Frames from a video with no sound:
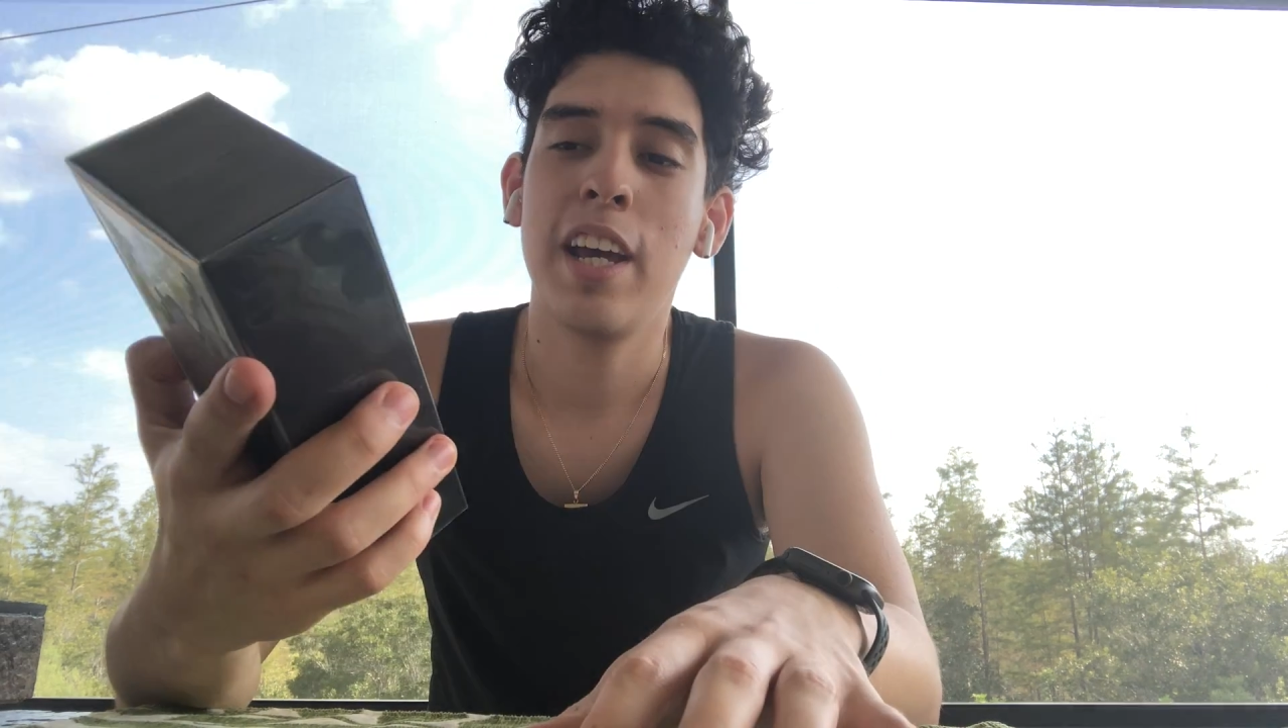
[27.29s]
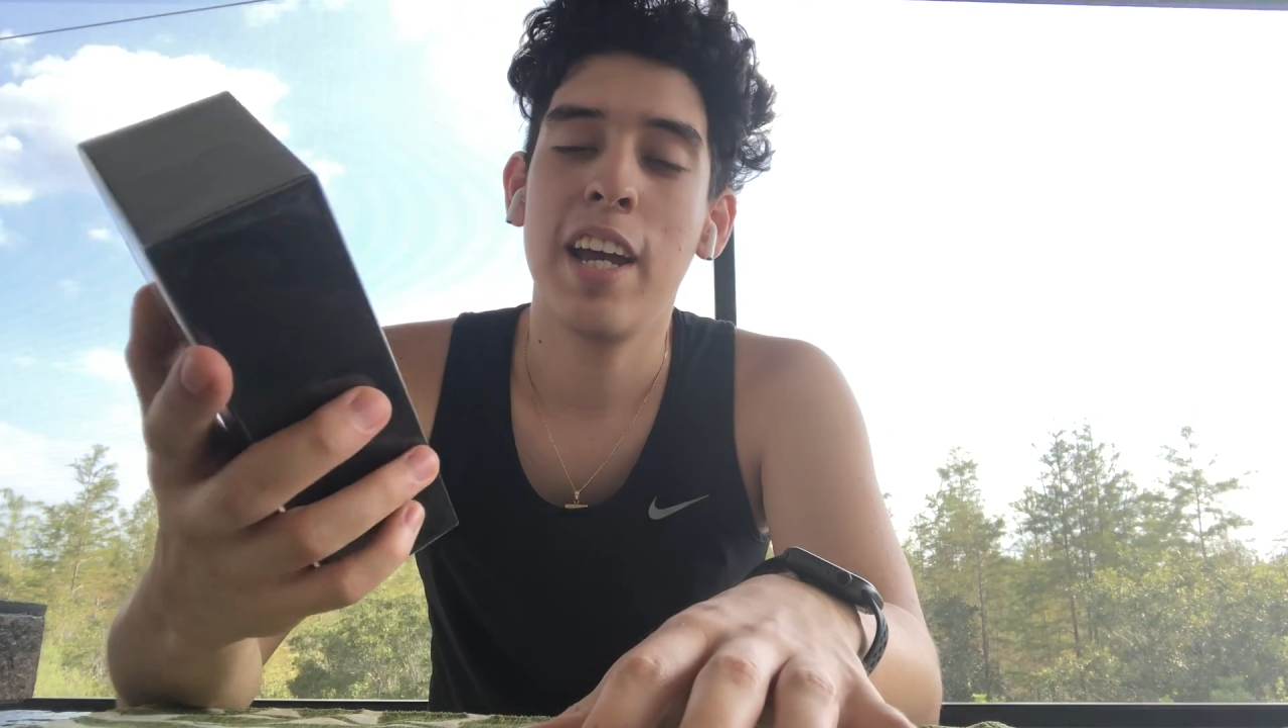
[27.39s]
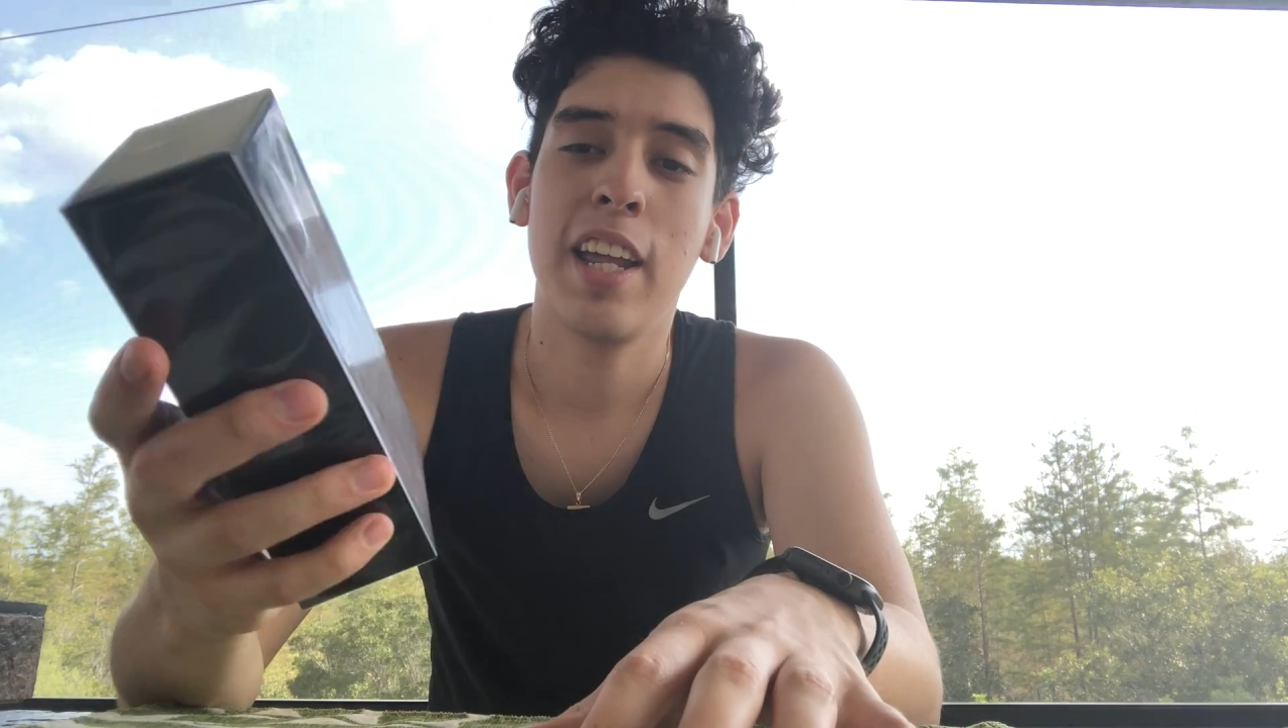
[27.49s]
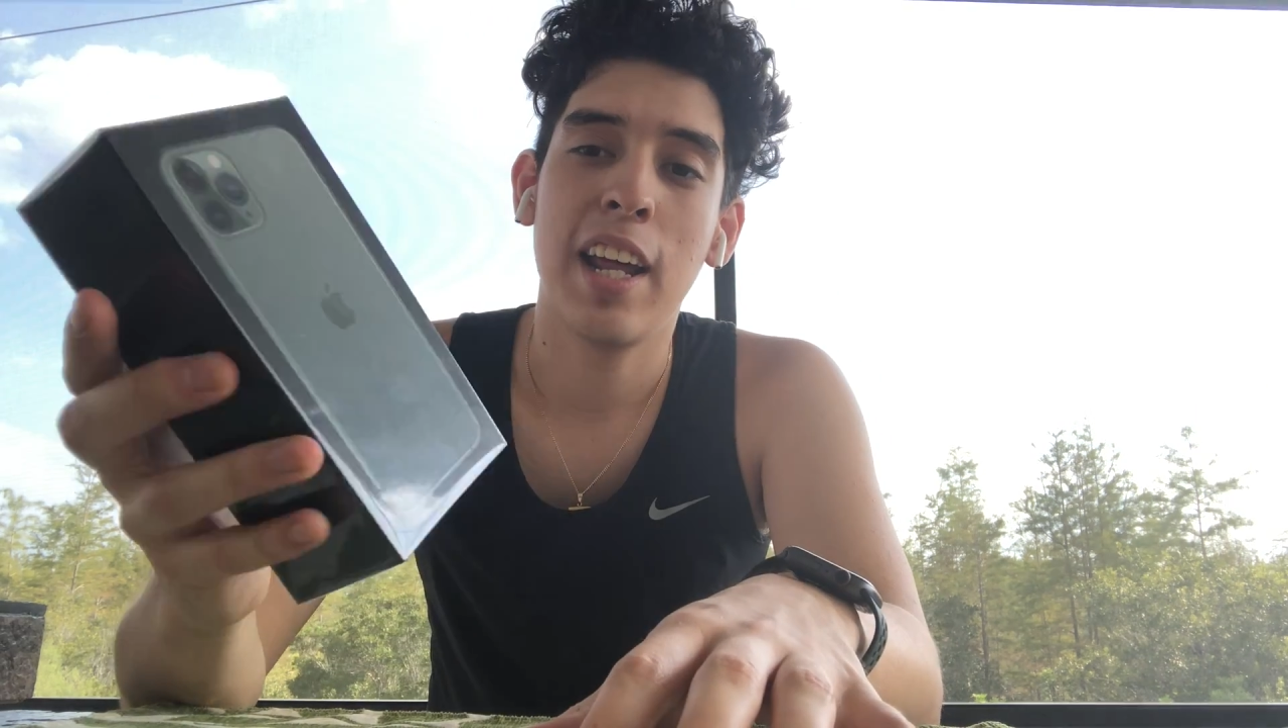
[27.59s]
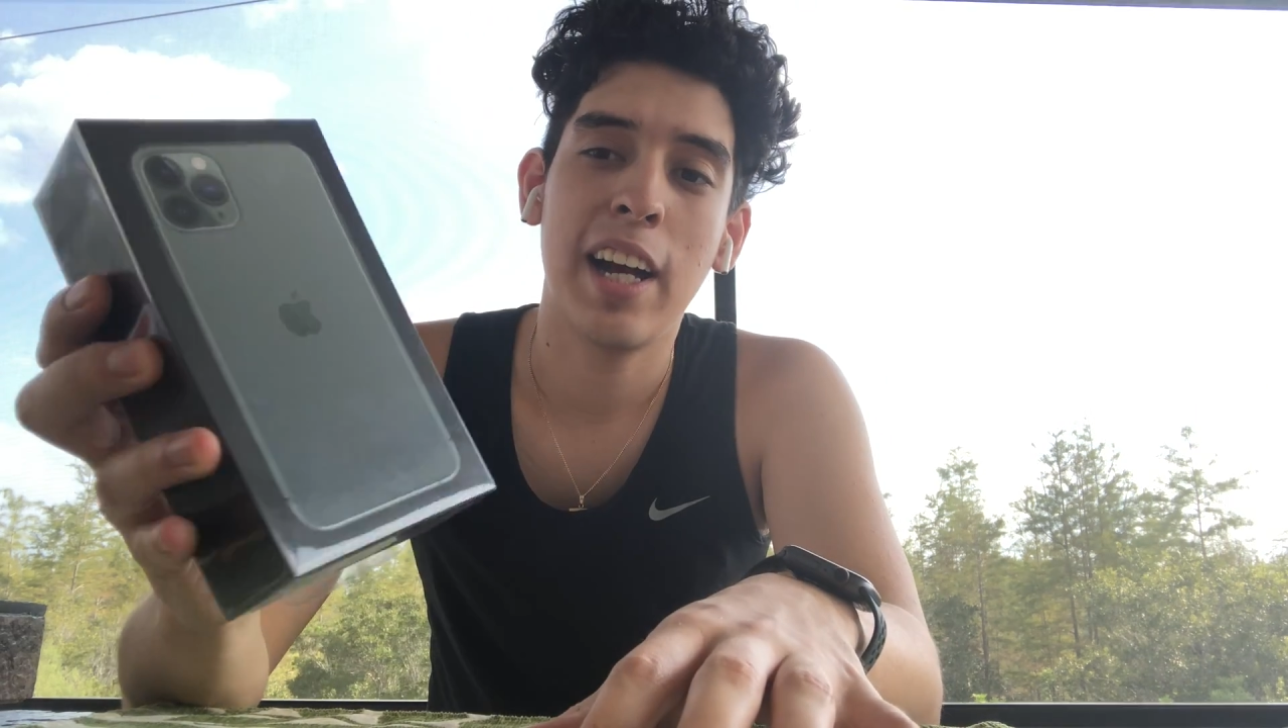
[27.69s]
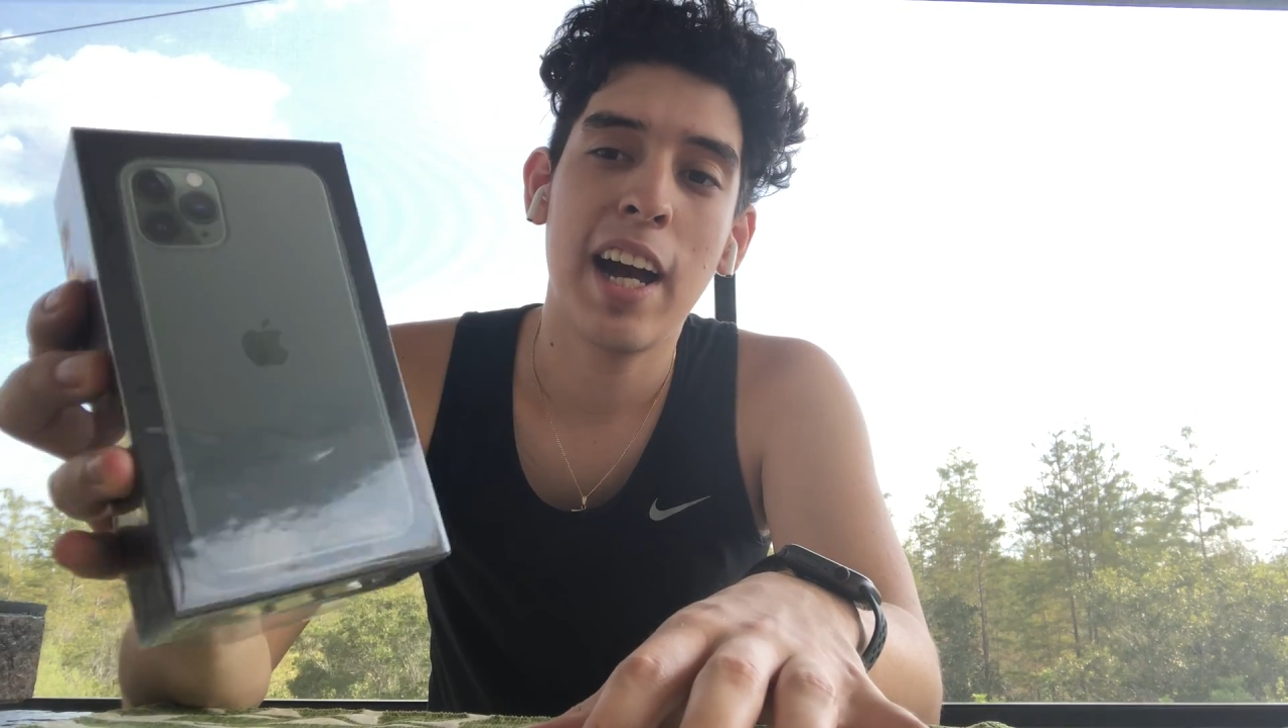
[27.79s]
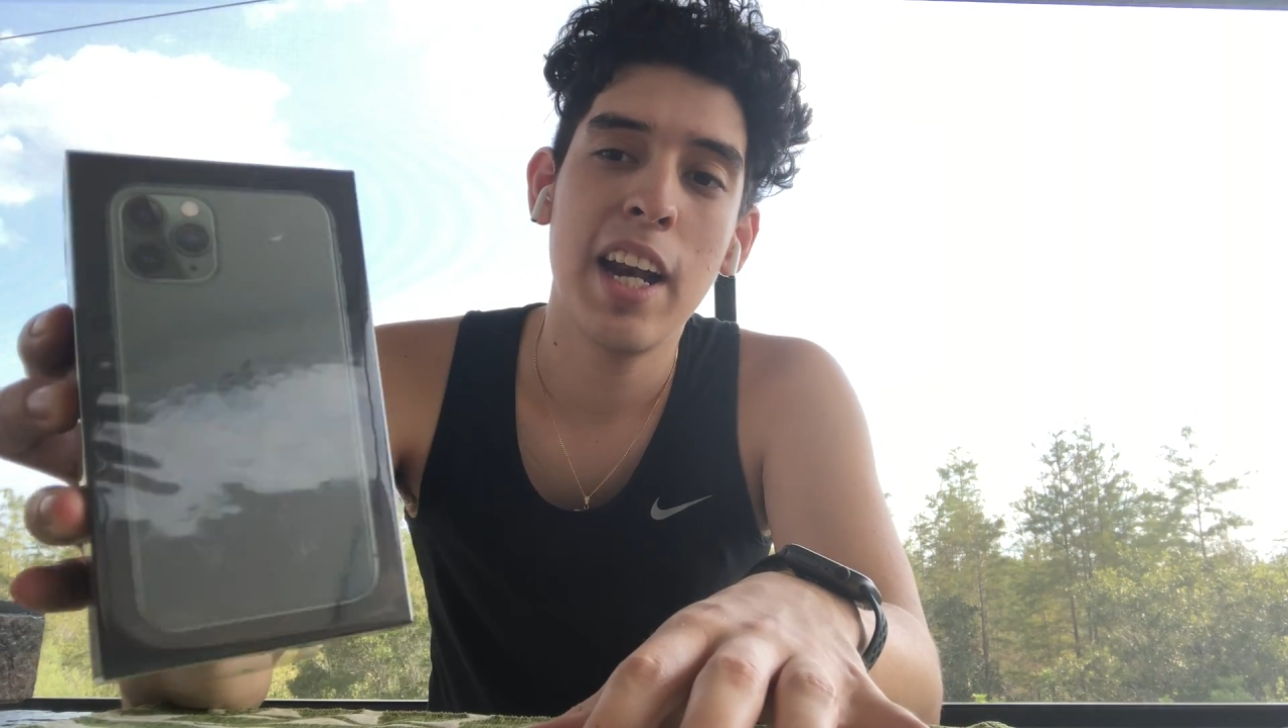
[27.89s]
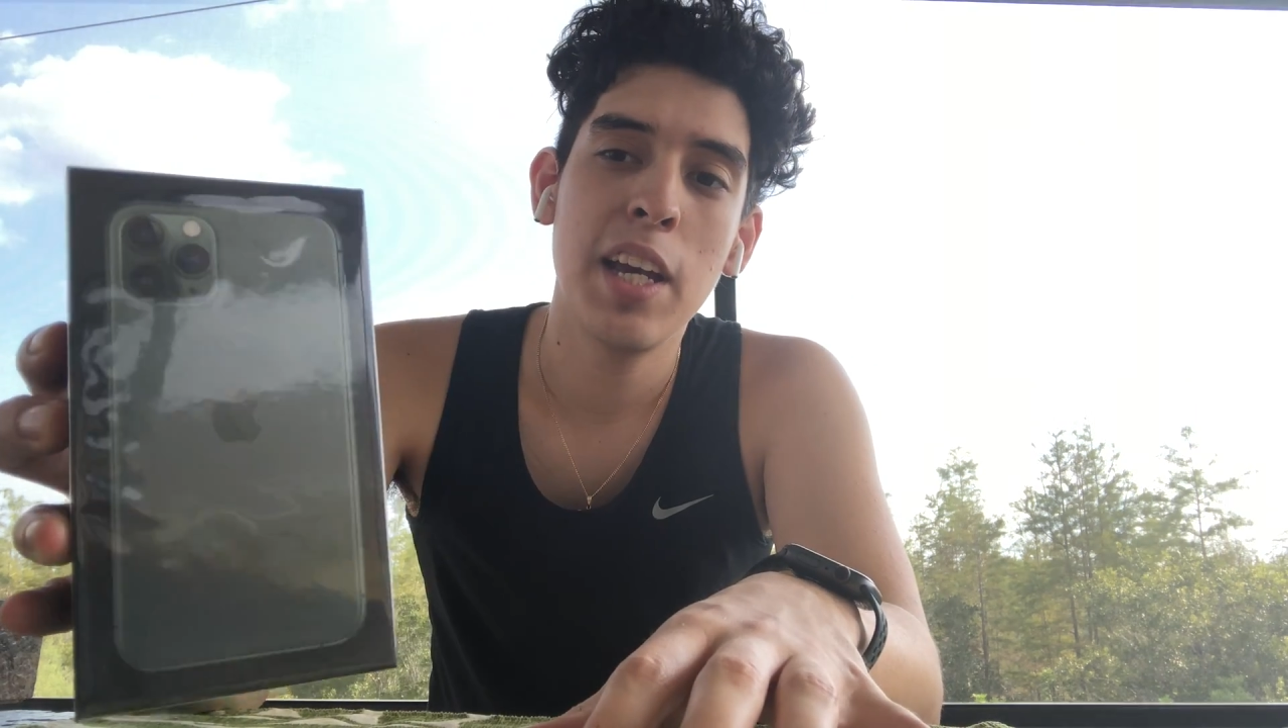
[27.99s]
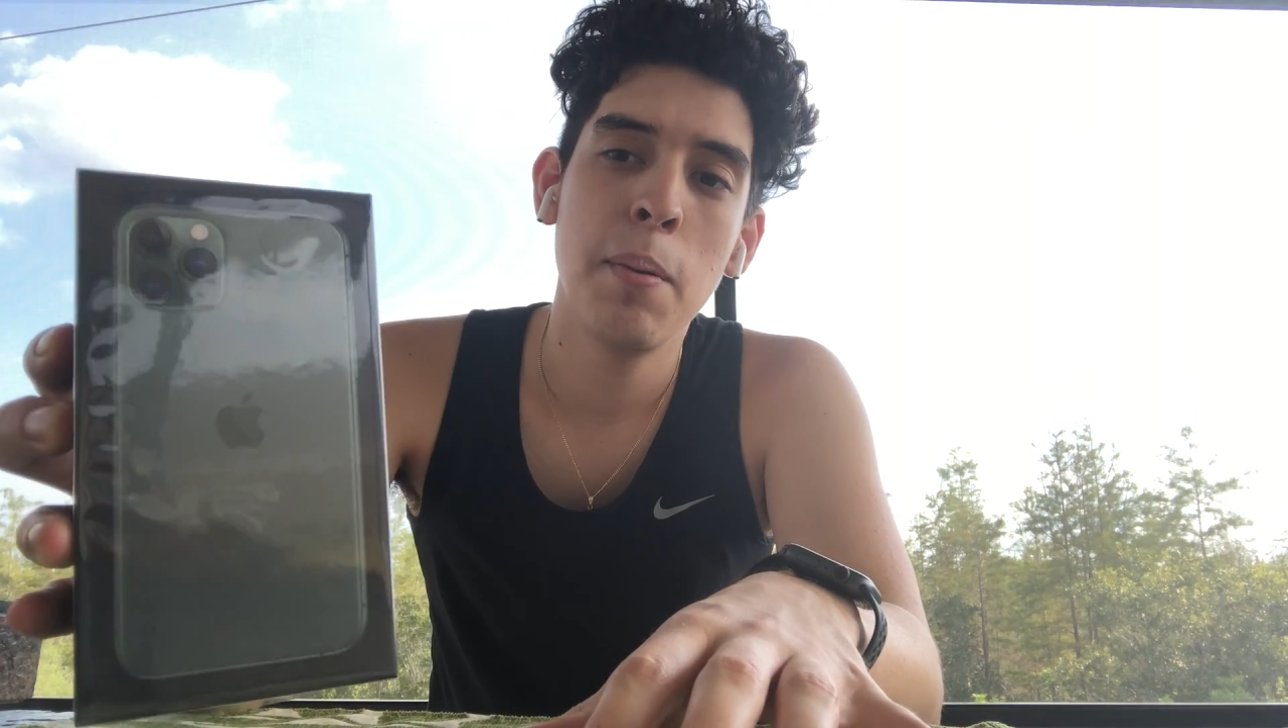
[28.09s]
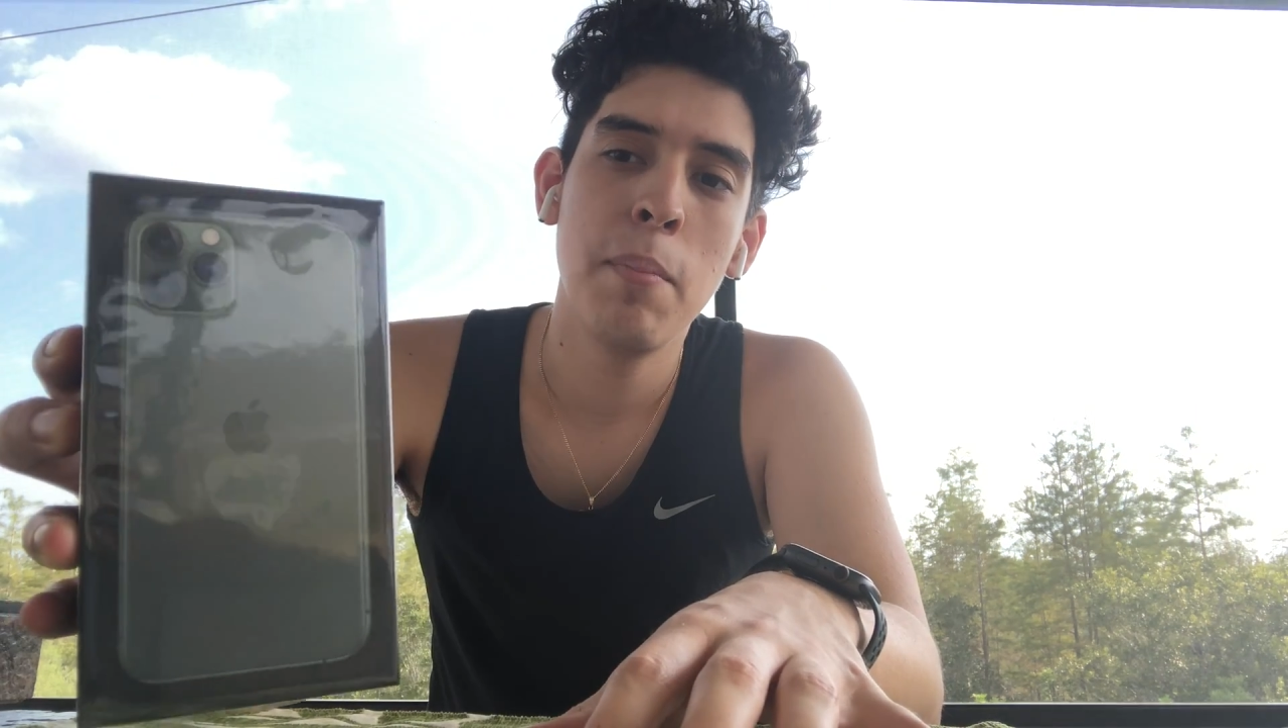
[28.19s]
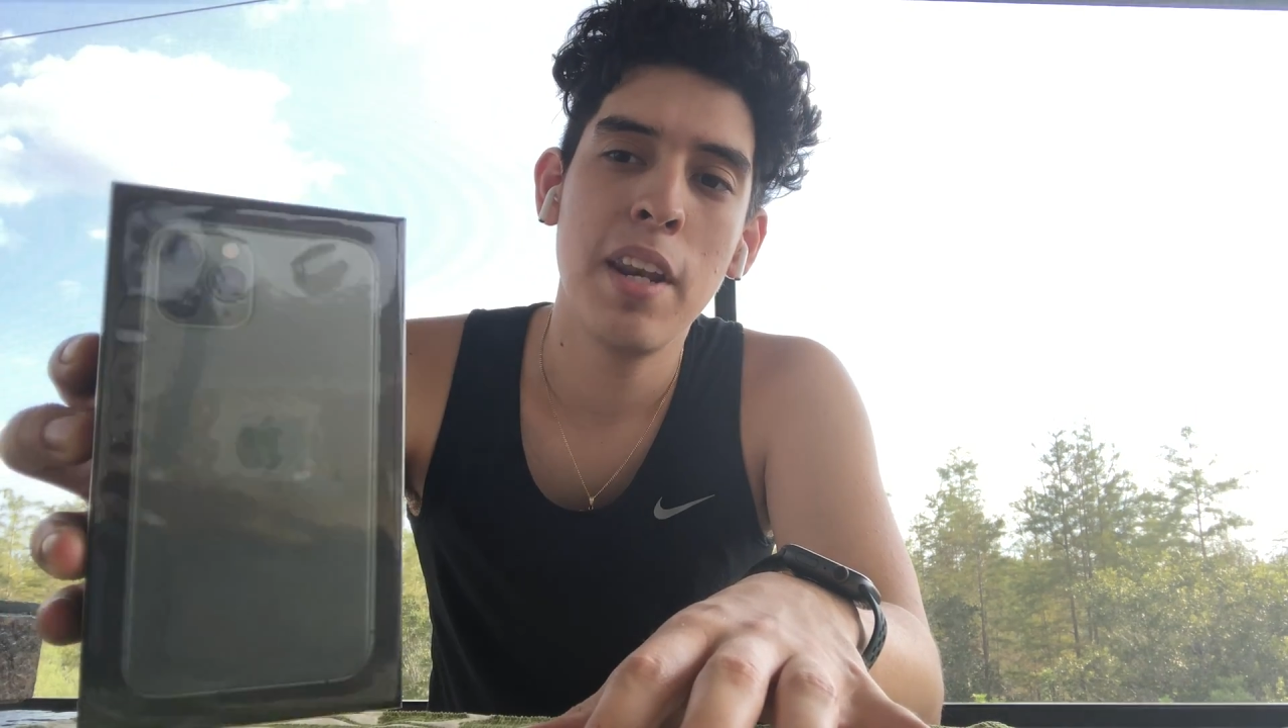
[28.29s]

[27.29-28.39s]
and I got it in